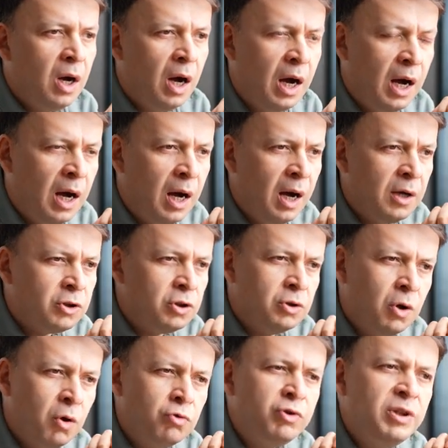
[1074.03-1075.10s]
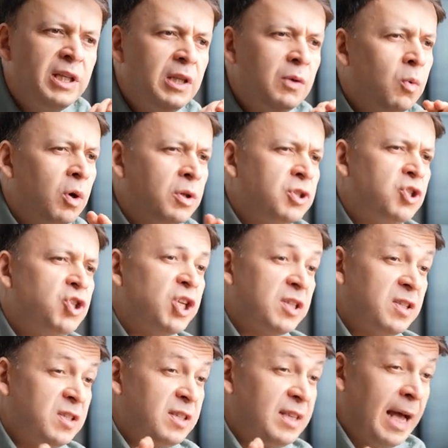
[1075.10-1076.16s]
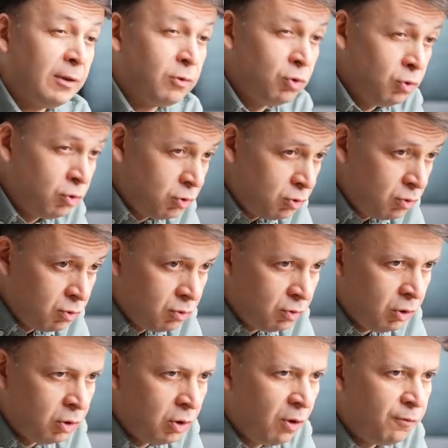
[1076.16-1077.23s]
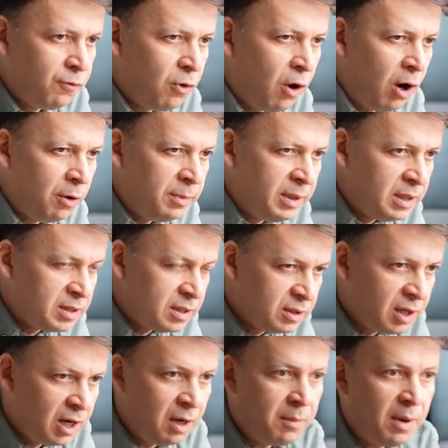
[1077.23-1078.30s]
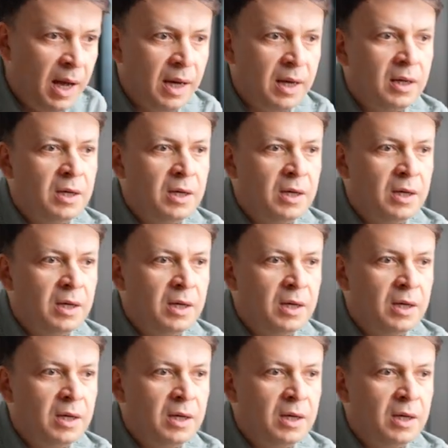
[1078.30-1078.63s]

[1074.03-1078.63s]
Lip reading: you know, really wants just status, you know, for Armenians in Karabakh.